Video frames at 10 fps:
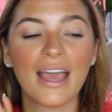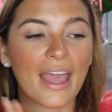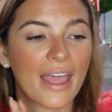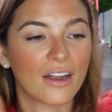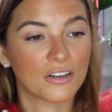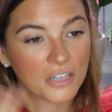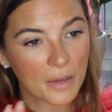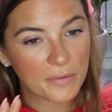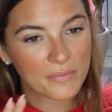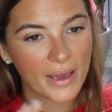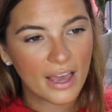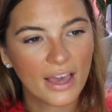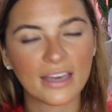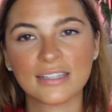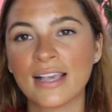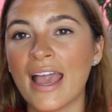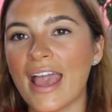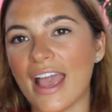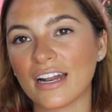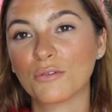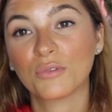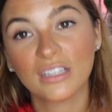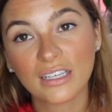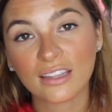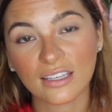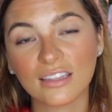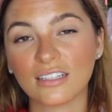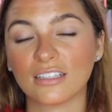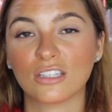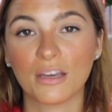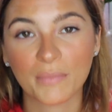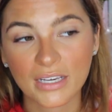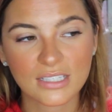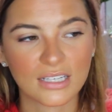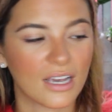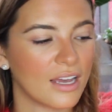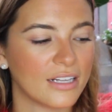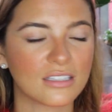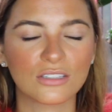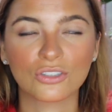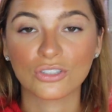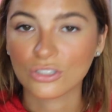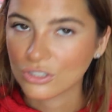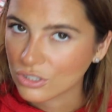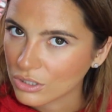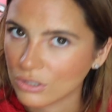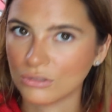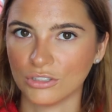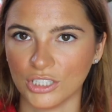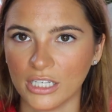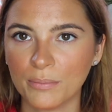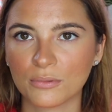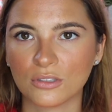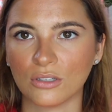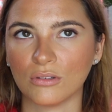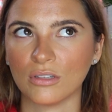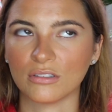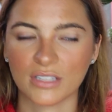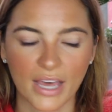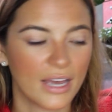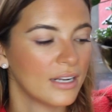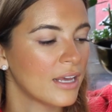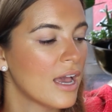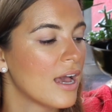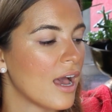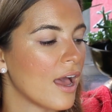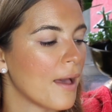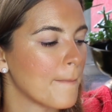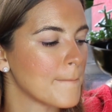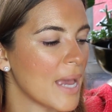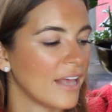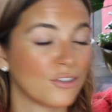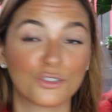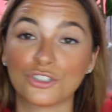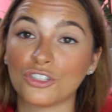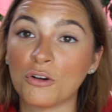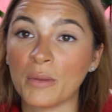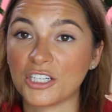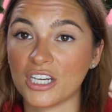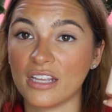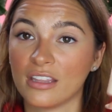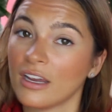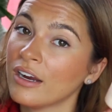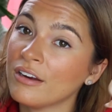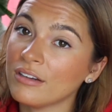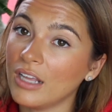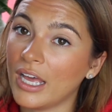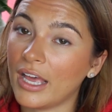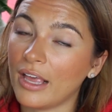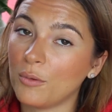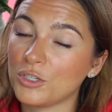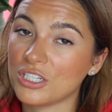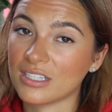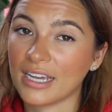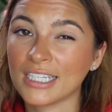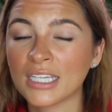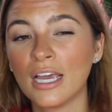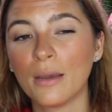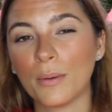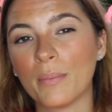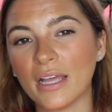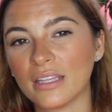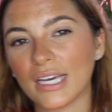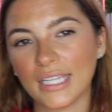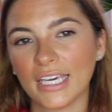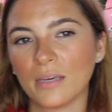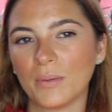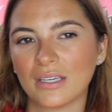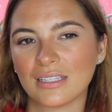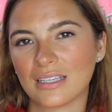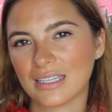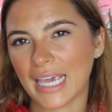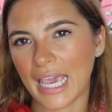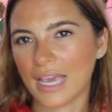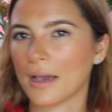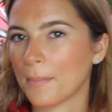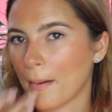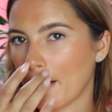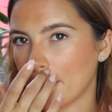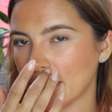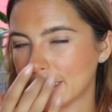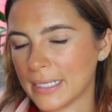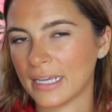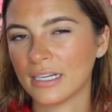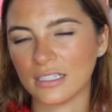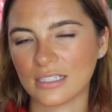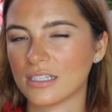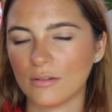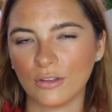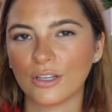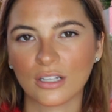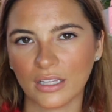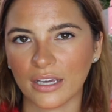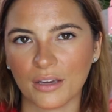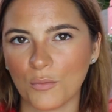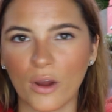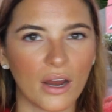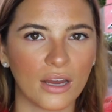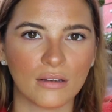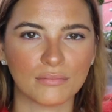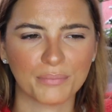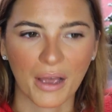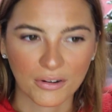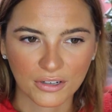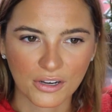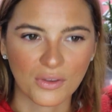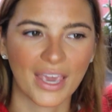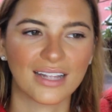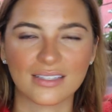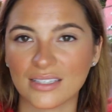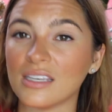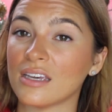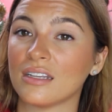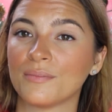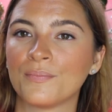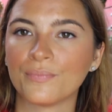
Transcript: and on top of my eyes, and I really think that it's amazing. It's so cheap, so there's that. And there's so much in there, which is nice. But mainly I like it because it doesn't cake up on my skin. It doesn't look like I'm wearing powder. You can't see it.